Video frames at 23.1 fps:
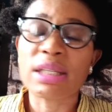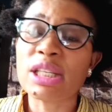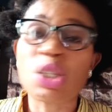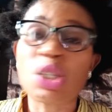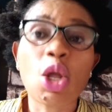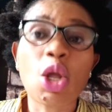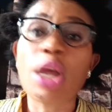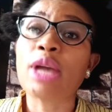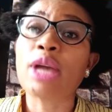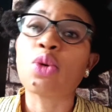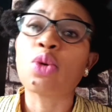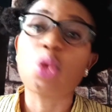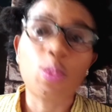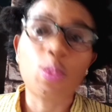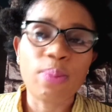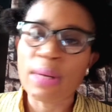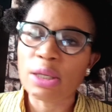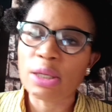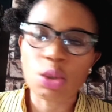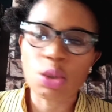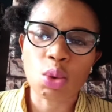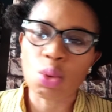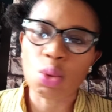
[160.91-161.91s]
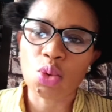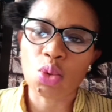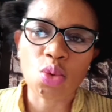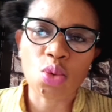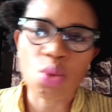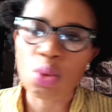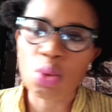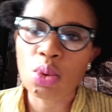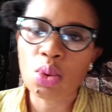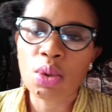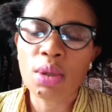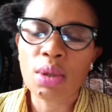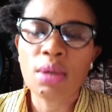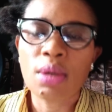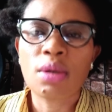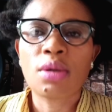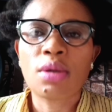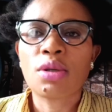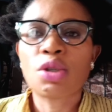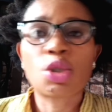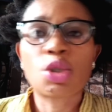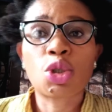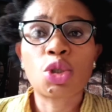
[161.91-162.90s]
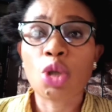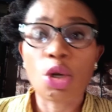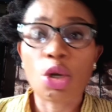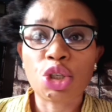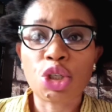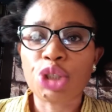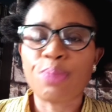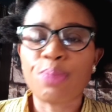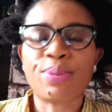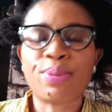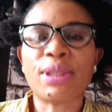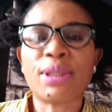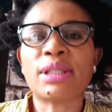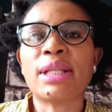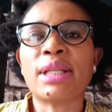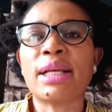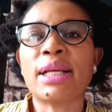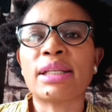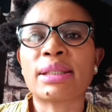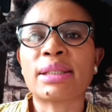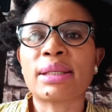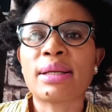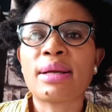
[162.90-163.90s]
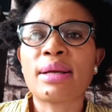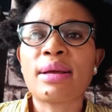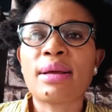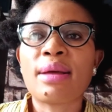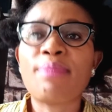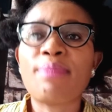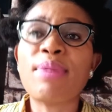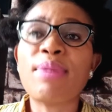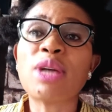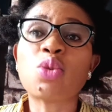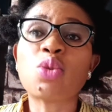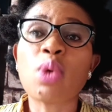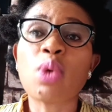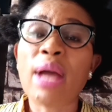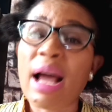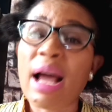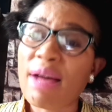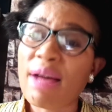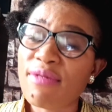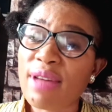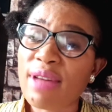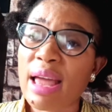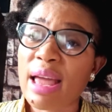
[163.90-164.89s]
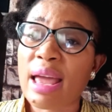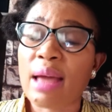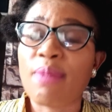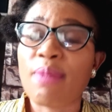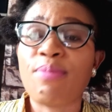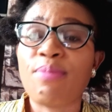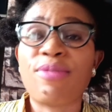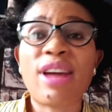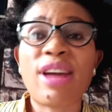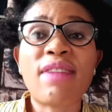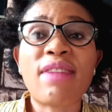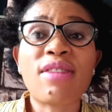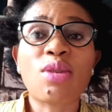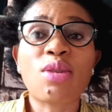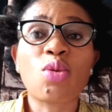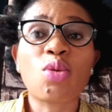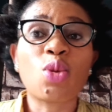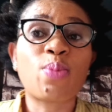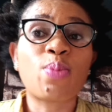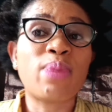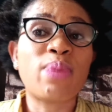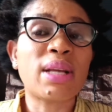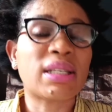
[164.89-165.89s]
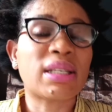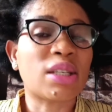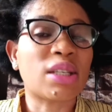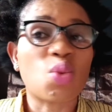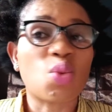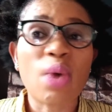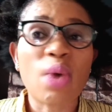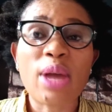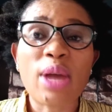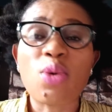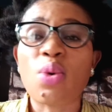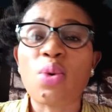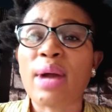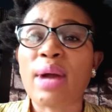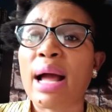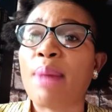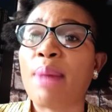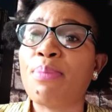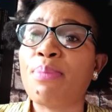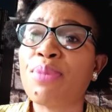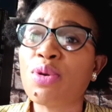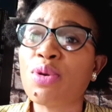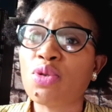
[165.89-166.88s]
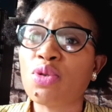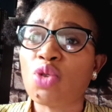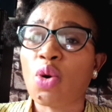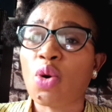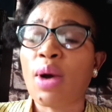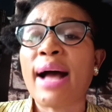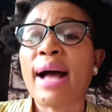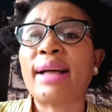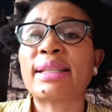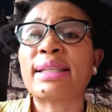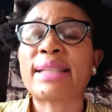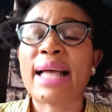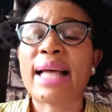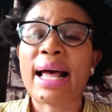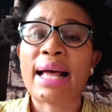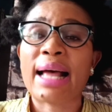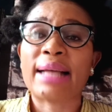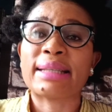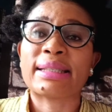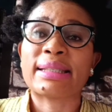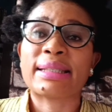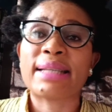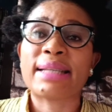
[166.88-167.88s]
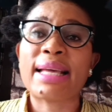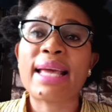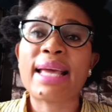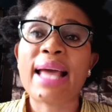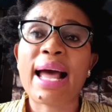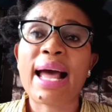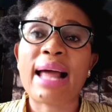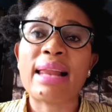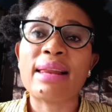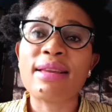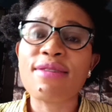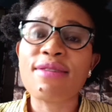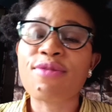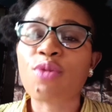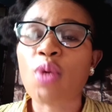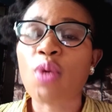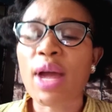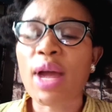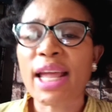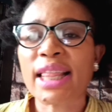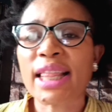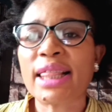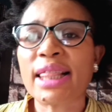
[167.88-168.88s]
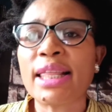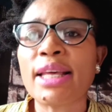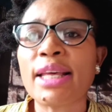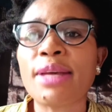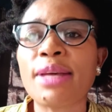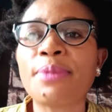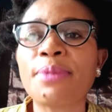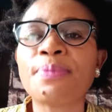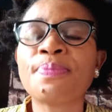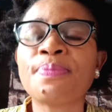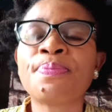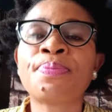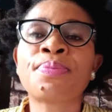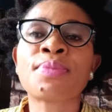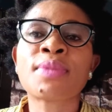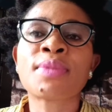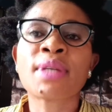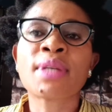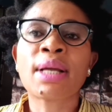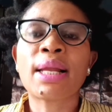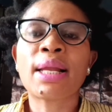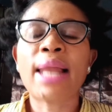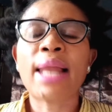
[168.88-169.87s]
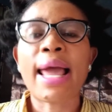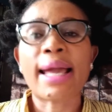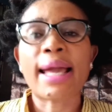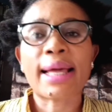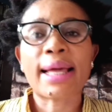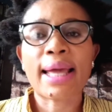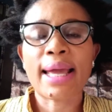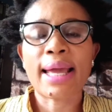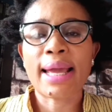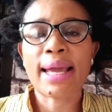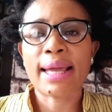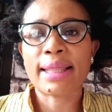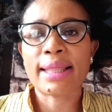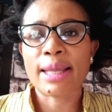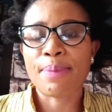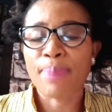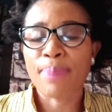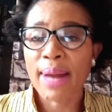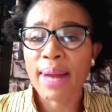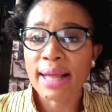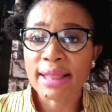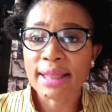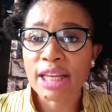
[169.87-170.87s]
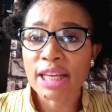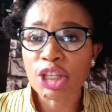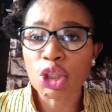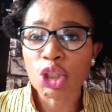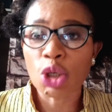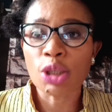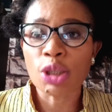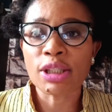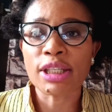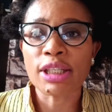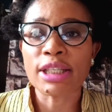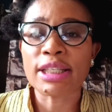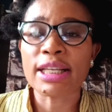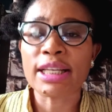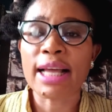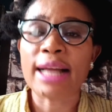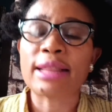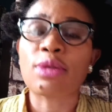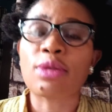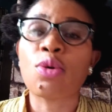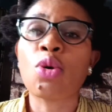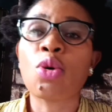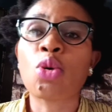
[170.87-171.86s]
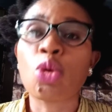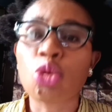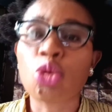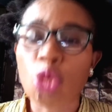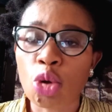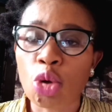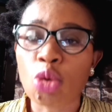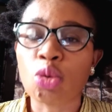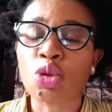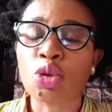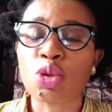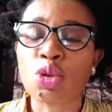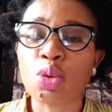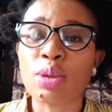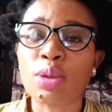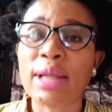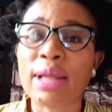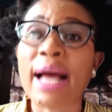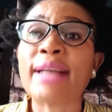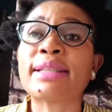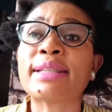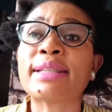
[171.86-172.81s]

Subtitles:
It's not a good place to do such business. But we have very good places where you can build your house and stay and live quietly, like the Plantation City at Okotokutu.